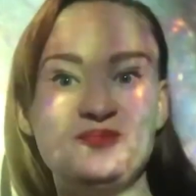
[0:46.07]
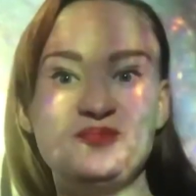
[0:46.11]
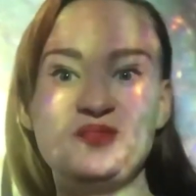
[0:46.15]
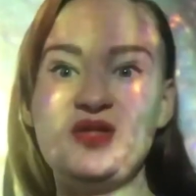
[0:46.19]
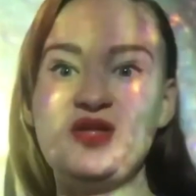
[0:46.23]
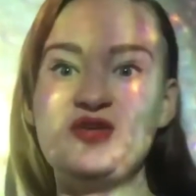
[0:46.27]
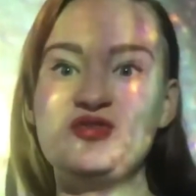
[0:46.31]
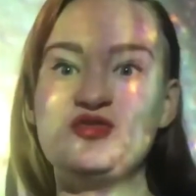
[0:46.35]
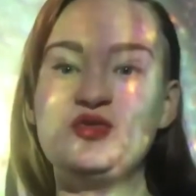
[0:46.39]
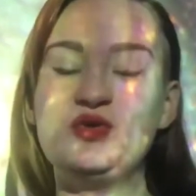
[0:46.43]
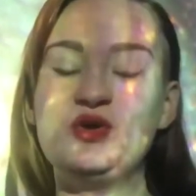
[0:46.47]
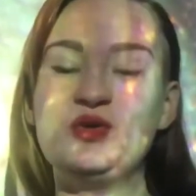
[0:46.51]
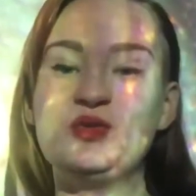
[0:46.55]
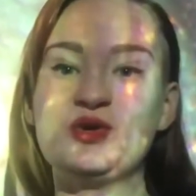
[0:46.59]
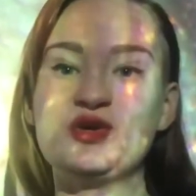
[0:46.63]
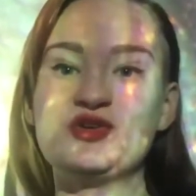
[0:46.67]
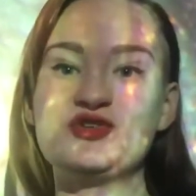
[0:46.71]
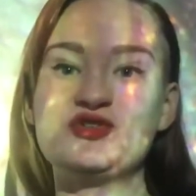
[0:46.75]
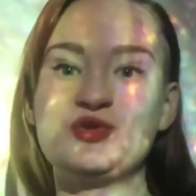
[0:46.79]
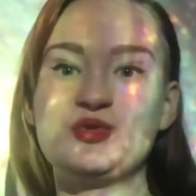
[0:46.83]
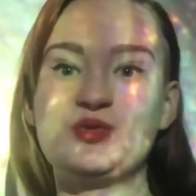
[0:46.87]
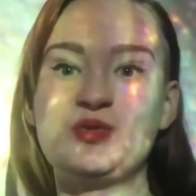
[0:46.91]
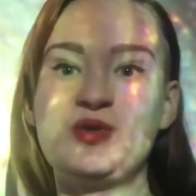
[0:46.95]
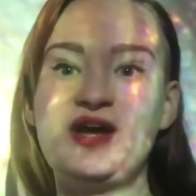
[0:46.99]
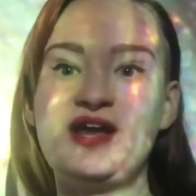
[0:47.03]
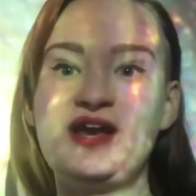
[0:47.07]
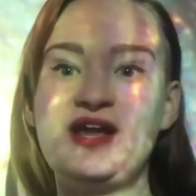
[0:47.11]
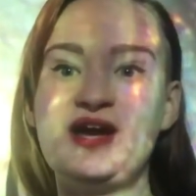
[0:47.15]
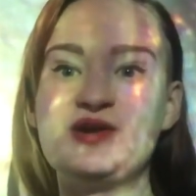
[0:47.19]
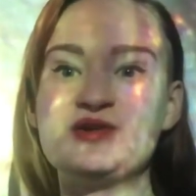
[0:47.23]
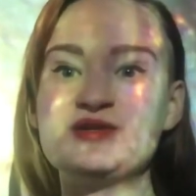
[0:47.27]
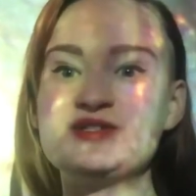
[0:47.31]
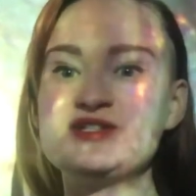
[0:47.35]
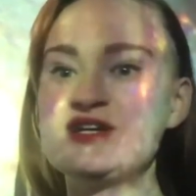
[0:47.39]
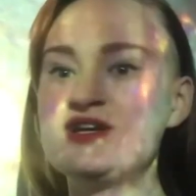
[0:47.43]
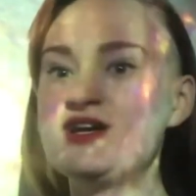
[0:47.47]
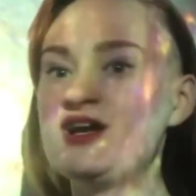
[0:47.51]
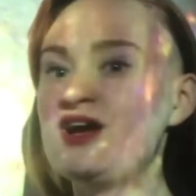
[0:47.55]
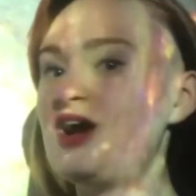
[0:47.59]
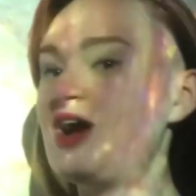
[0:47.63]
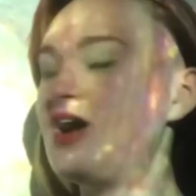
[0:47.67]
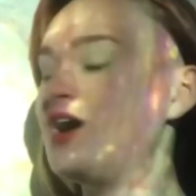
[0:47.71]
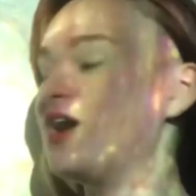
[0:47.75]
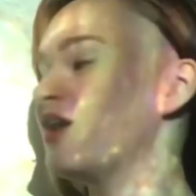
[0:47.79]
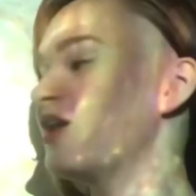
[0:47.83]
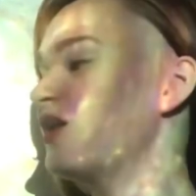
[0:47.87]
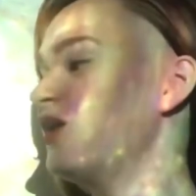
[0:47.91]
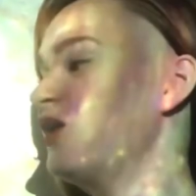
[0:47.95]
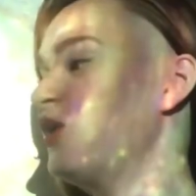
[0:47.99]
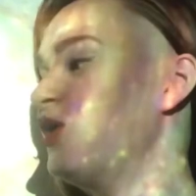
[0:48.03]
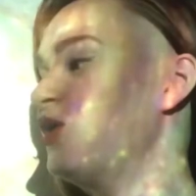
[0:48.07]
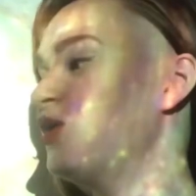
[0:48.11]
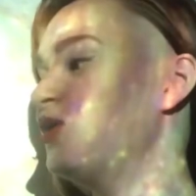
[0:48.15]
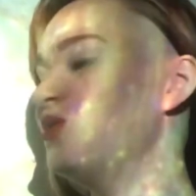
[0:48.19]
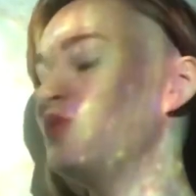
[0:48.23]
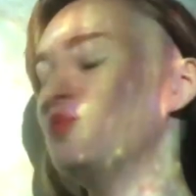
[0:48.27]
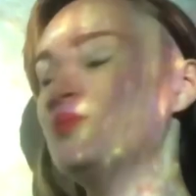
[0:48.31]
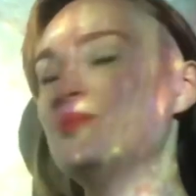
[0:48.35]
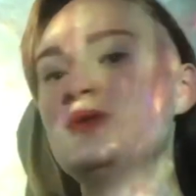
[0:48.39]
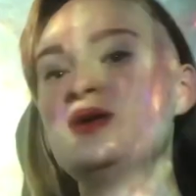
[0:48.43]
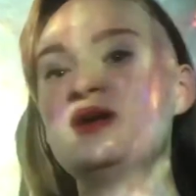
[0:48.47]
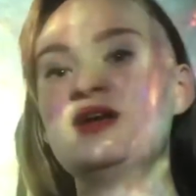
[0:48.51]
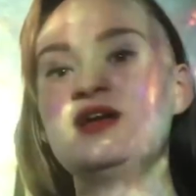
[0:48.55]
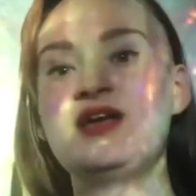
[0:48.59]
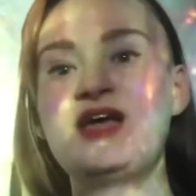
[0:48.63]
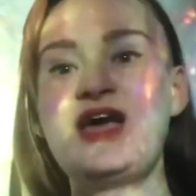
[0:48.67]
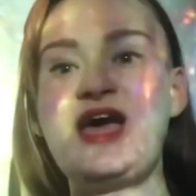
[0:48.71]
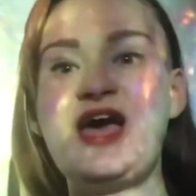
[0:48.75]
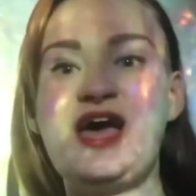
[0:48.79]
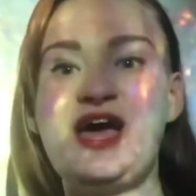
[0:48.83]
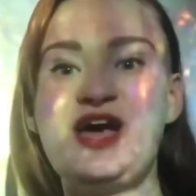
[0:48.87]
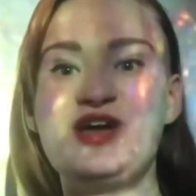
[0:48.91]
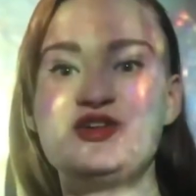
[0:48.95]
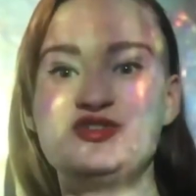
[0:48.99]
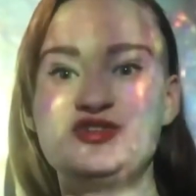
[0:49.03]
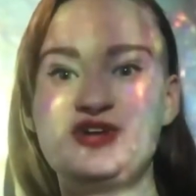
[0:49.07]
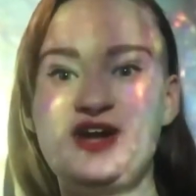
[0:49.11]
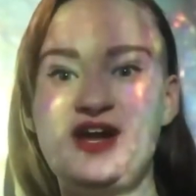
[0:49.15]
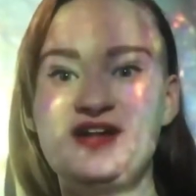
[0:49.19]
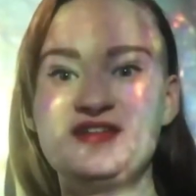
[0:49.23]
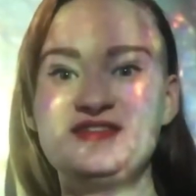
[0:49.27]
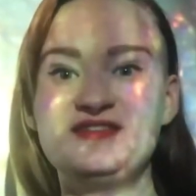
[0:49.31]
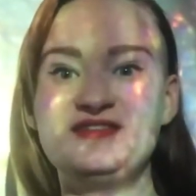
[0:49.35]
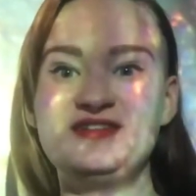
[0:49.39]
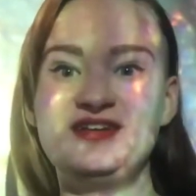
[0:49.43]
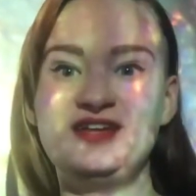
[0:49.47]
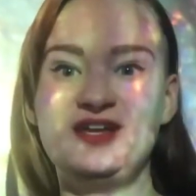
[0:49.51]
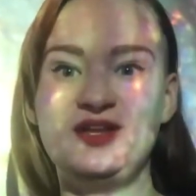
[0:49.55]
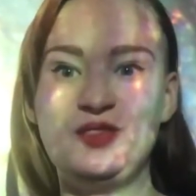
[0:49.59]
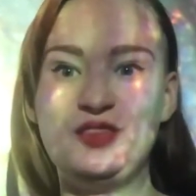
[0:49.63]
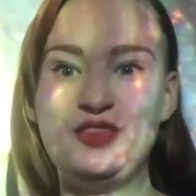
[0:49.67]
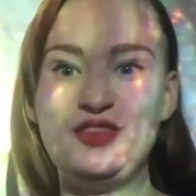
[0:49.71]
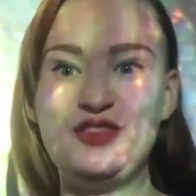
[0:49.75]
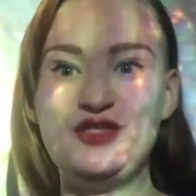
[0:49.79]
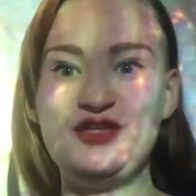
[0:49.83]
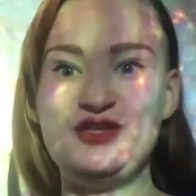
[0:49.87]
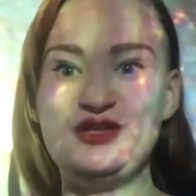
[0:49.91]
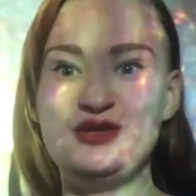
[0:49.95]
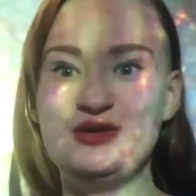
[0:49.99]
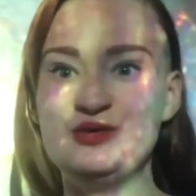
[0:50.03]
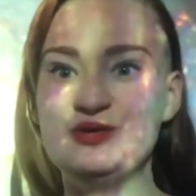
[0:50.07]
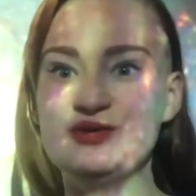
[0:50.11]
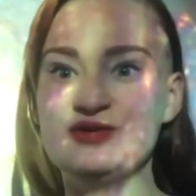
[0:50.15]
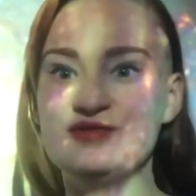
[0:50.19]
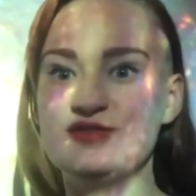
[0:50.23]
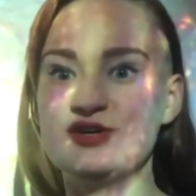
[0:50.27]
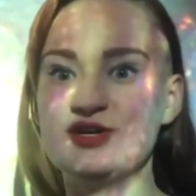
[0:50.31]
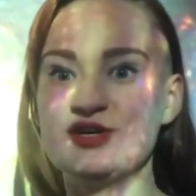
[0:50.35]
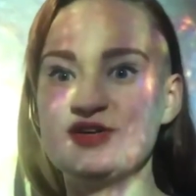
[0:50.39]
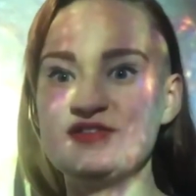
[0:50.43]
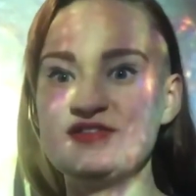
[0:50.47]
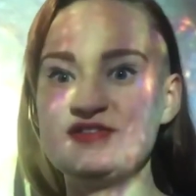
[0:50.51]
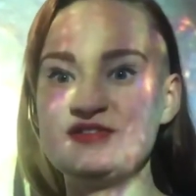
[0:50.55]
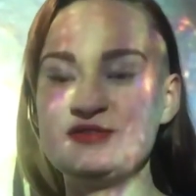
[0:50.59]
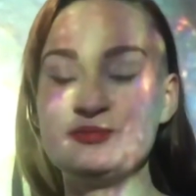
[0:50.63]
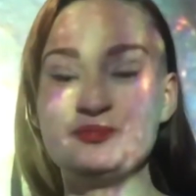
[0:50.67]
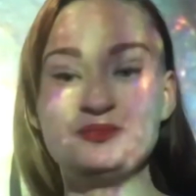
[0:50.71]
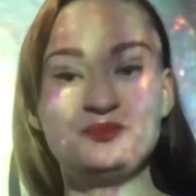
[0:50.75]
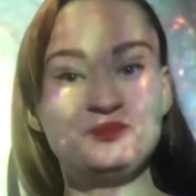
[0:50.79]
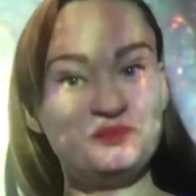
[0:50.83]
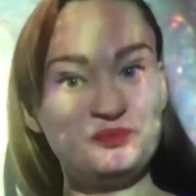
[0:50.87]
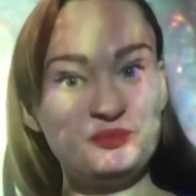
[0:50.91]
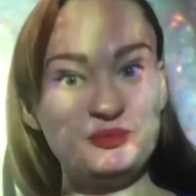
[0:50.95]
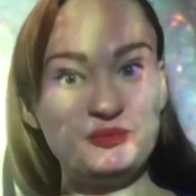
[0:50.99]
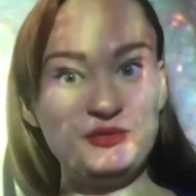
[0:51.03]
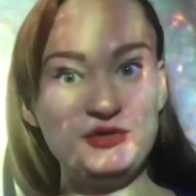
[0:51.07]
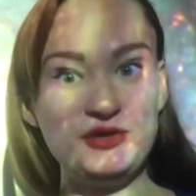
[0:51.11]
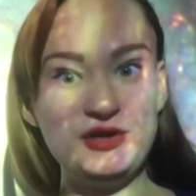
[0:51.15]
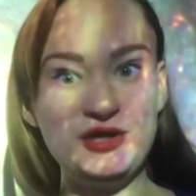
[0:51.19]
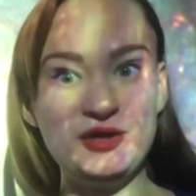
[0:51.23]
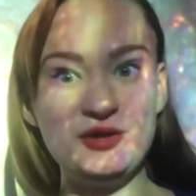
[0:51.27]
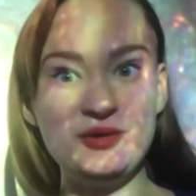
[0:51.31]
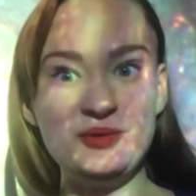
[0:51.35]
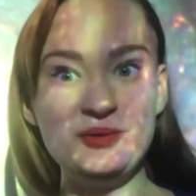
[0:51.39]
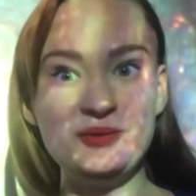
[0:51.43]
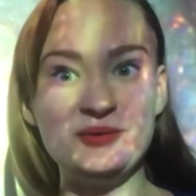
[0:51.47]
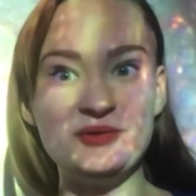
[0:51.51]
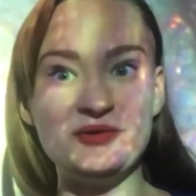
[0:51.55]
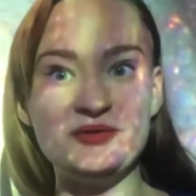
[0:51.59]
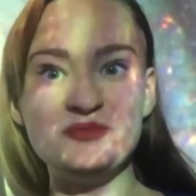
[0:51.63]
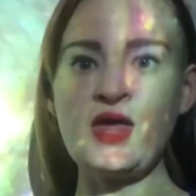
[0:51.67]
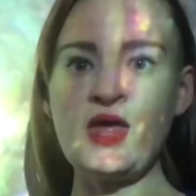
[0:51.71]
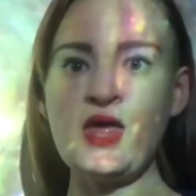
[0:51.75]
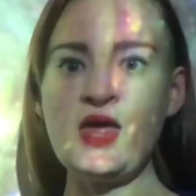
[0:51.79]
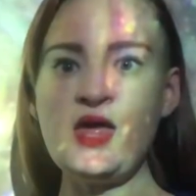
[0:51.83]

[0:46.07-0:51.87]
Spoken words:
if we were to write out our home address in the universe. Pretty cool.